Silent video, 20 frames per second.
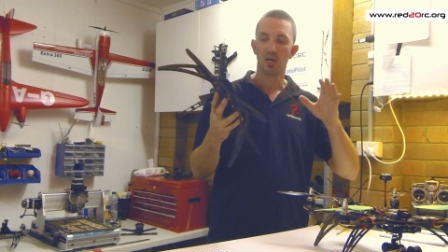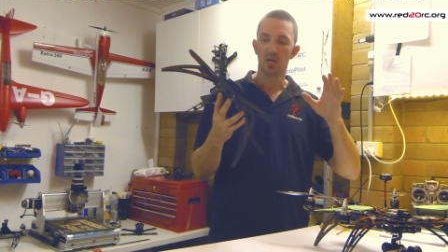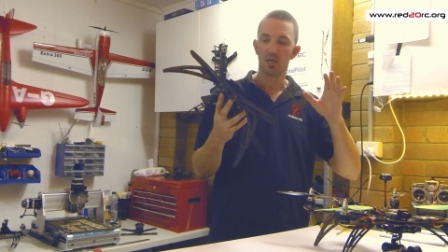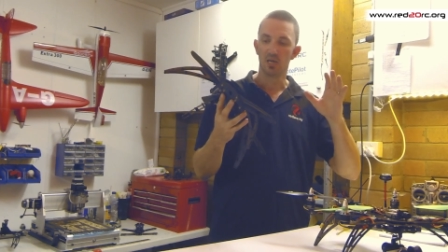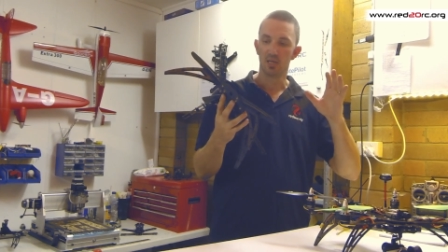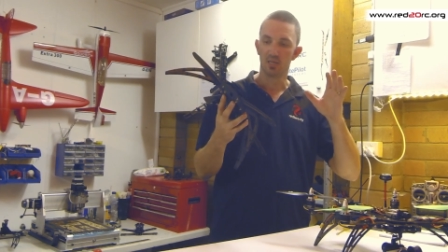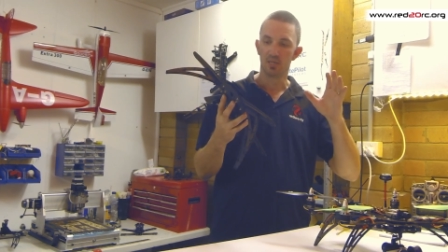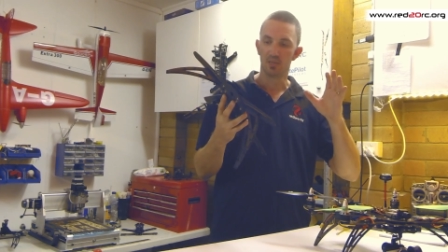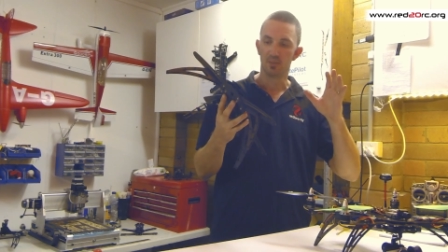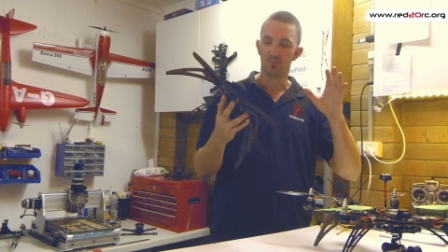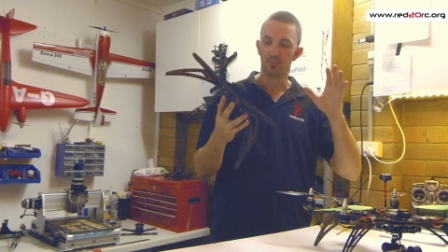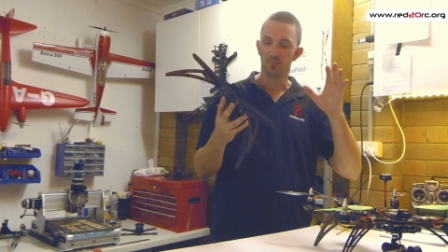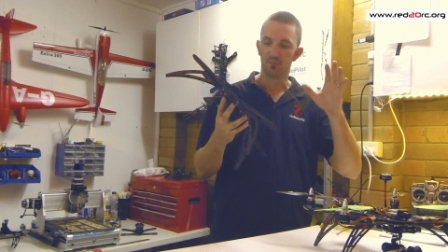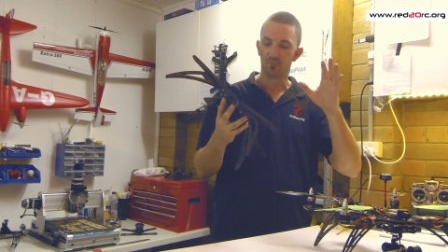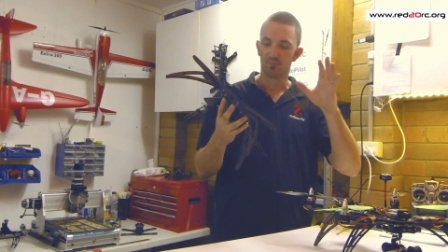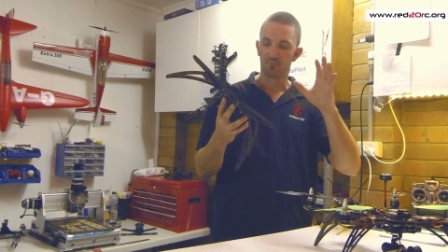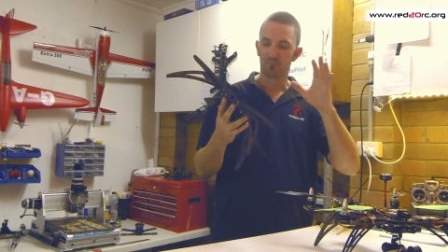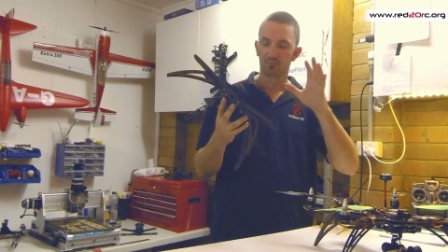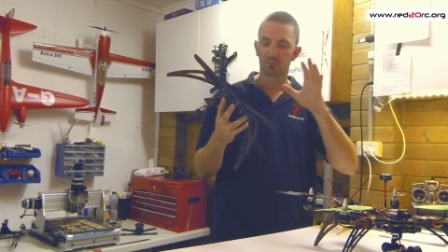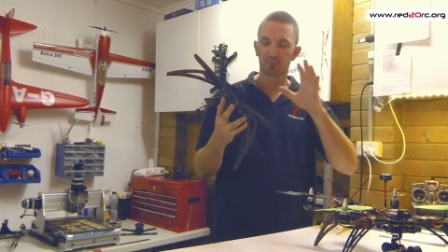
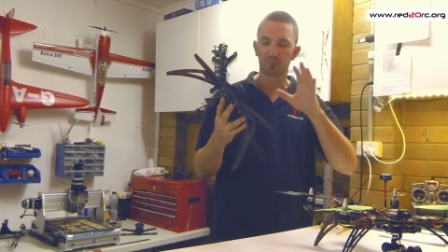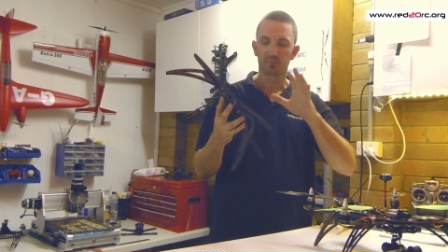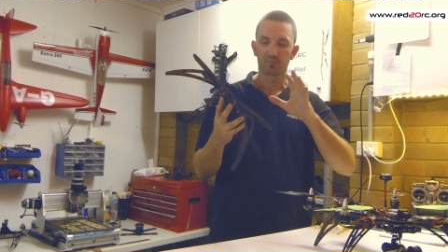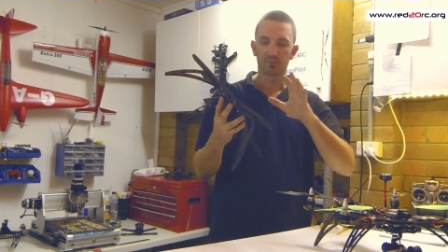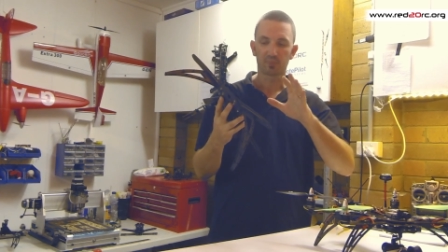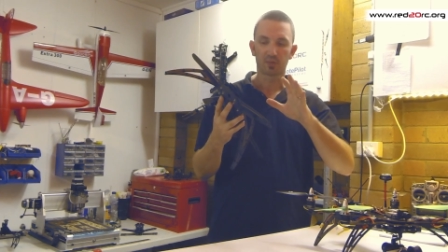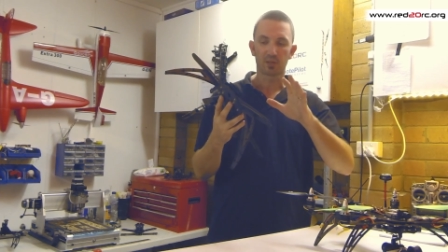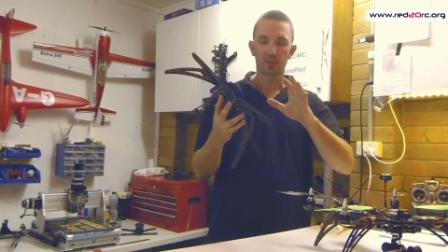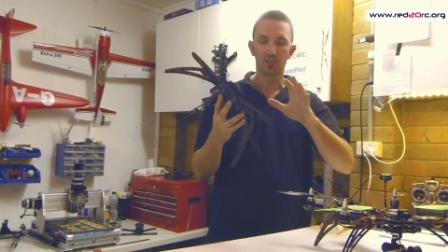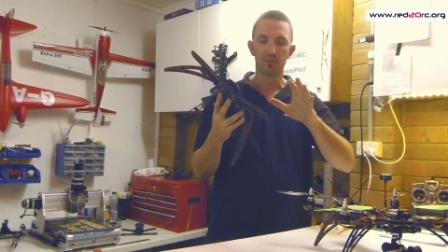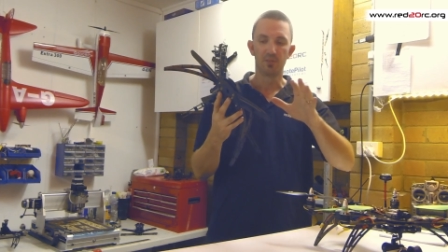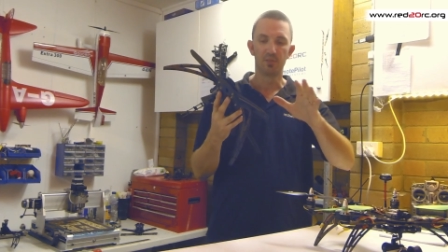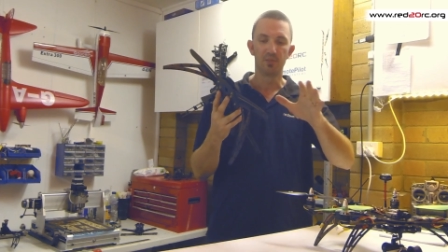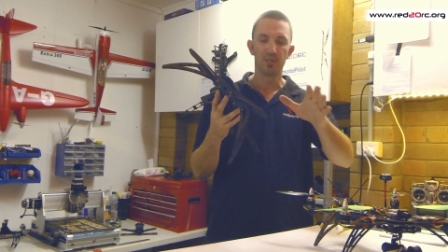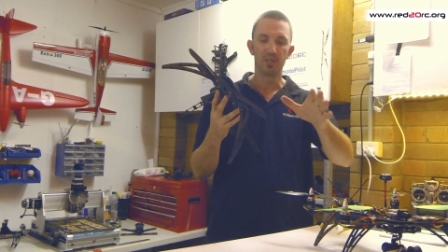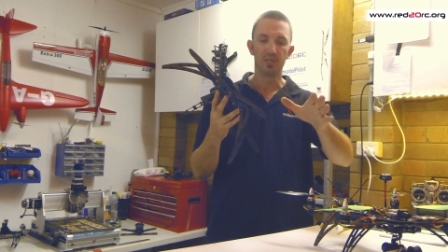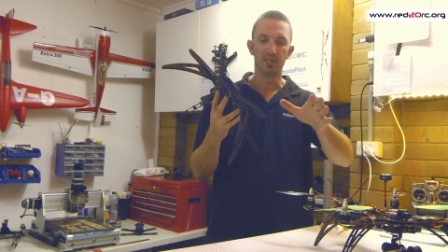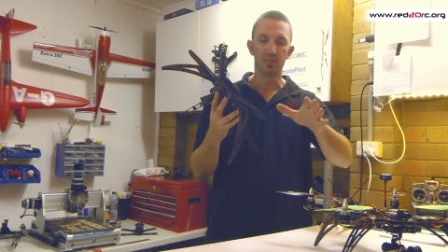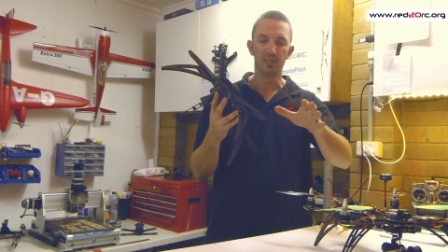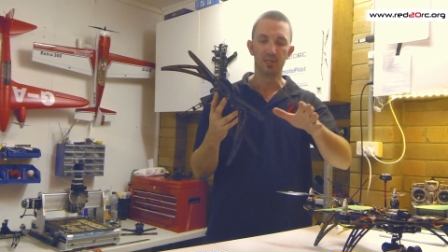Um,
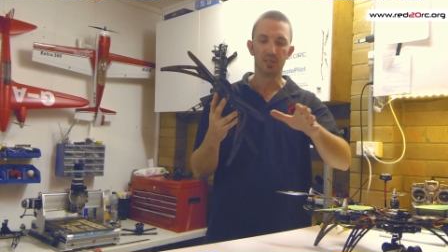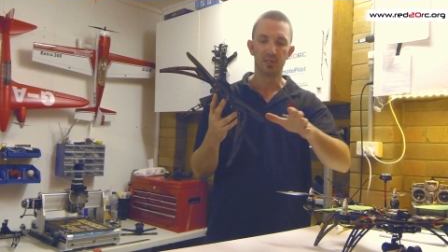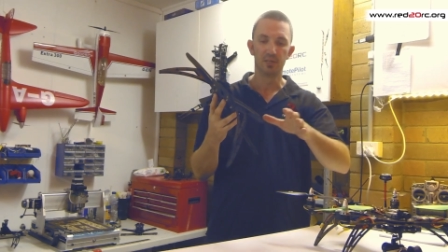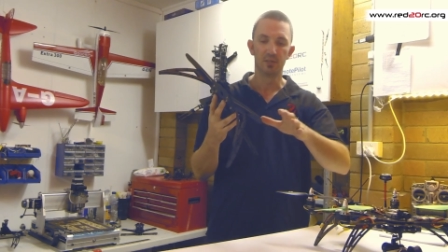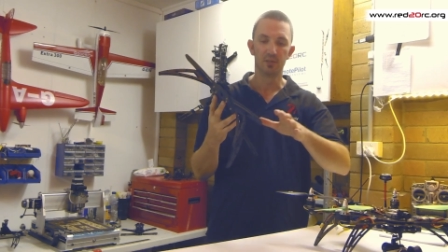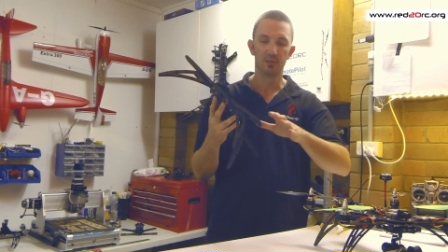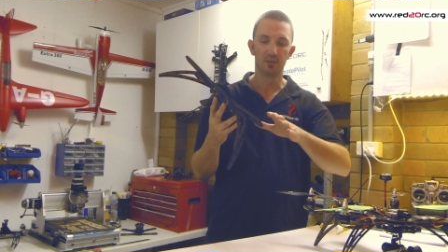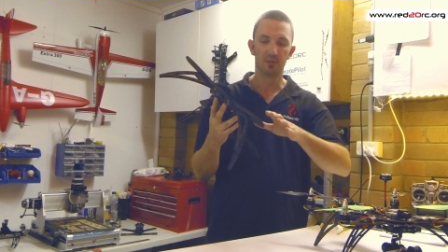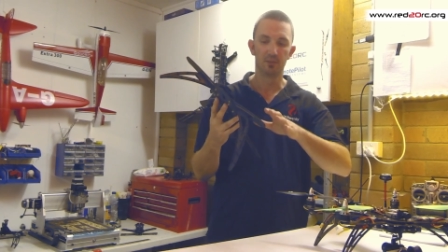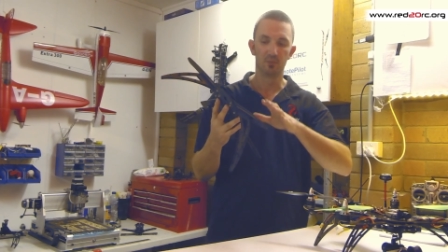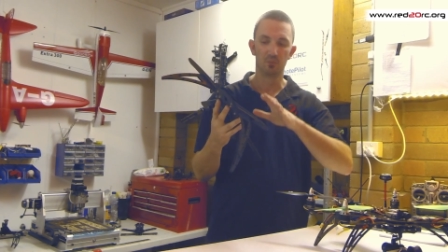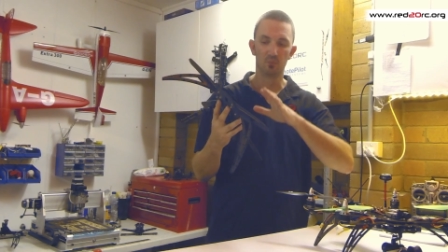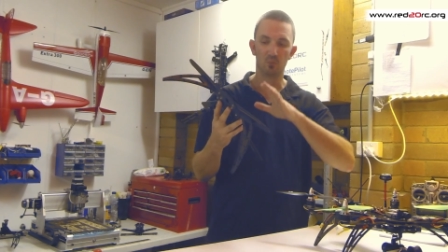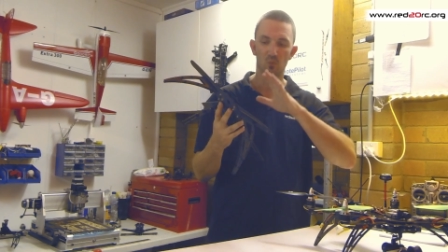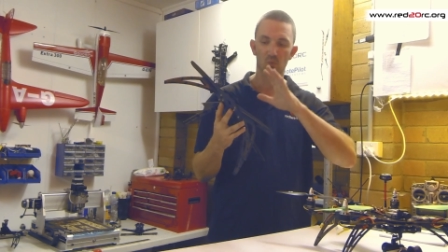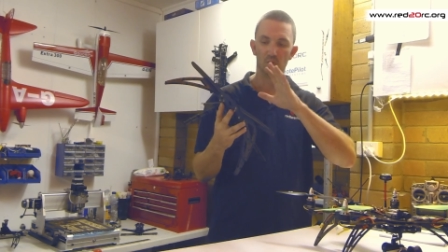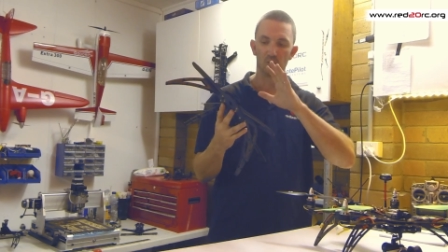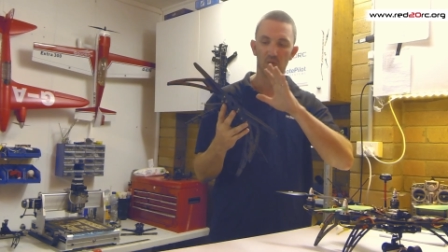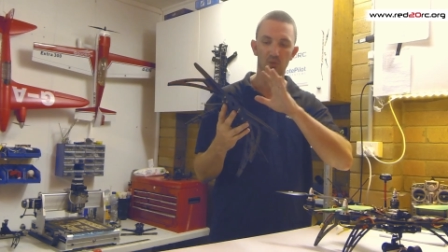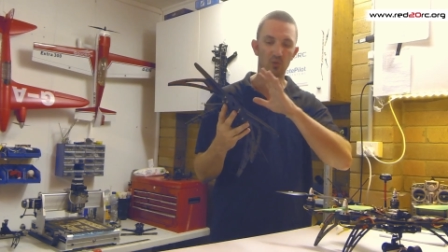the
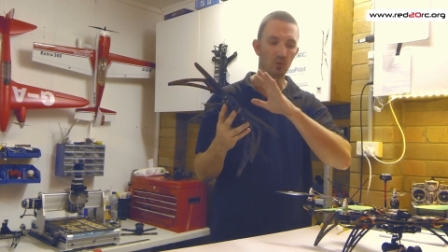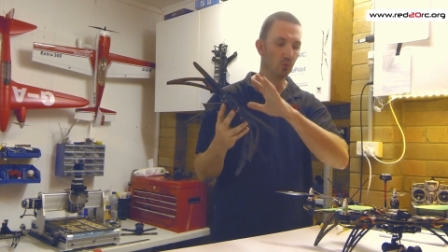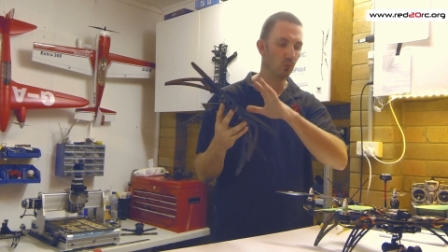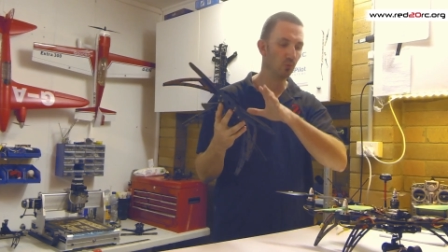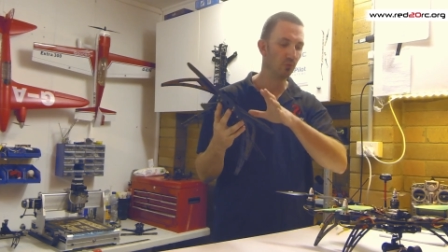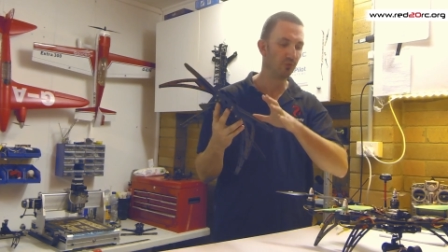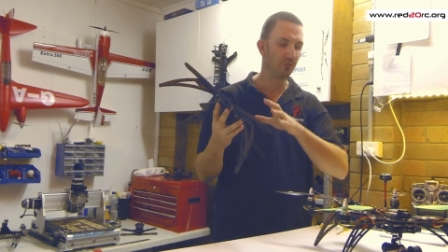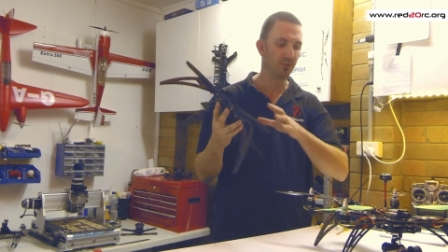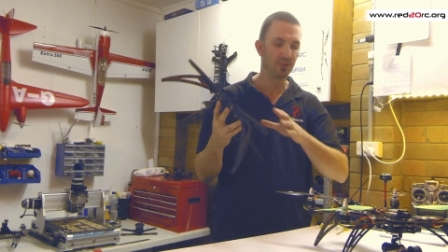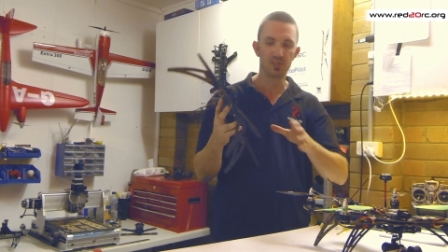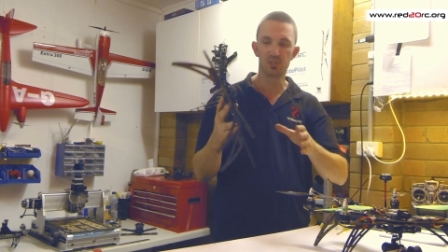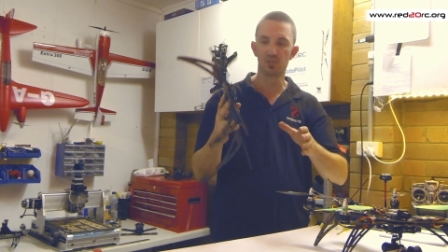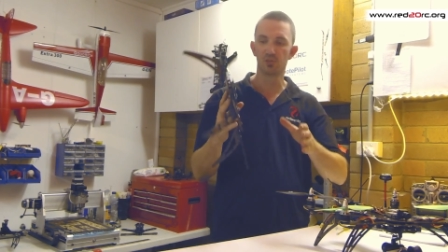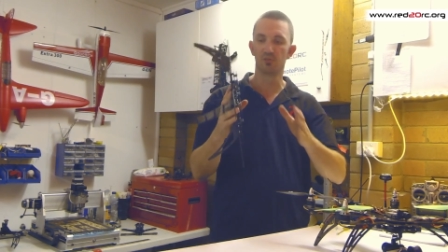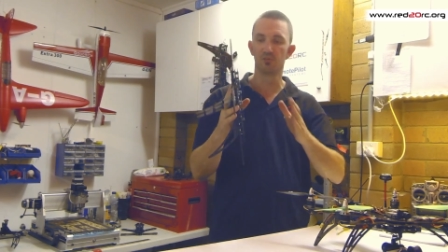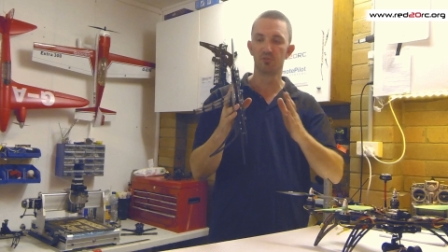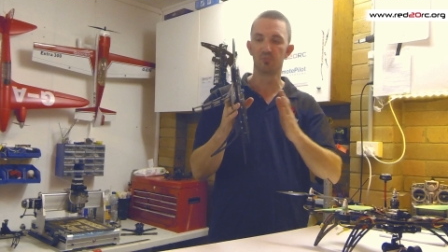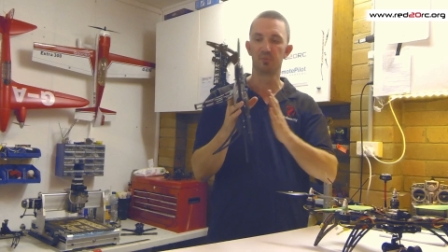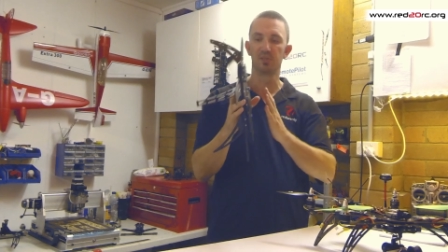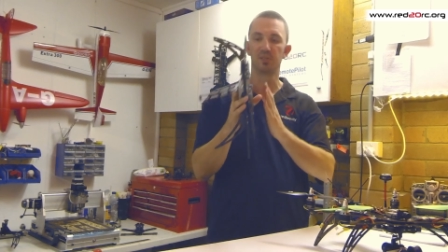one cool
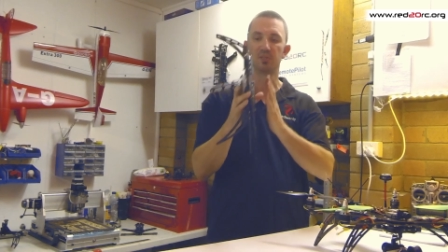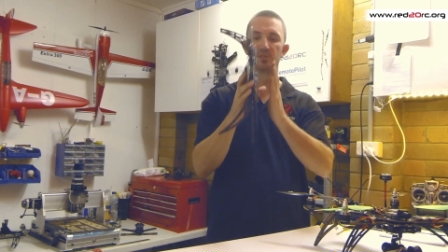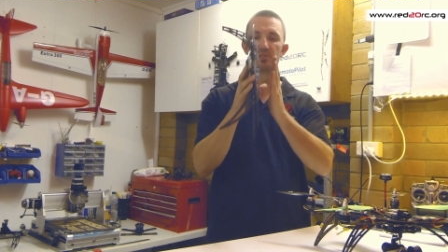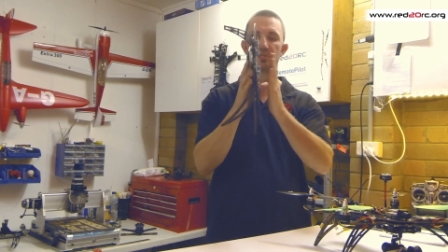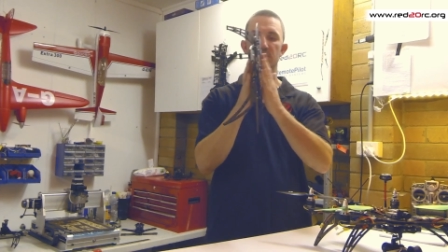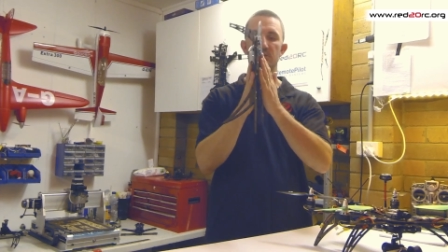feature is because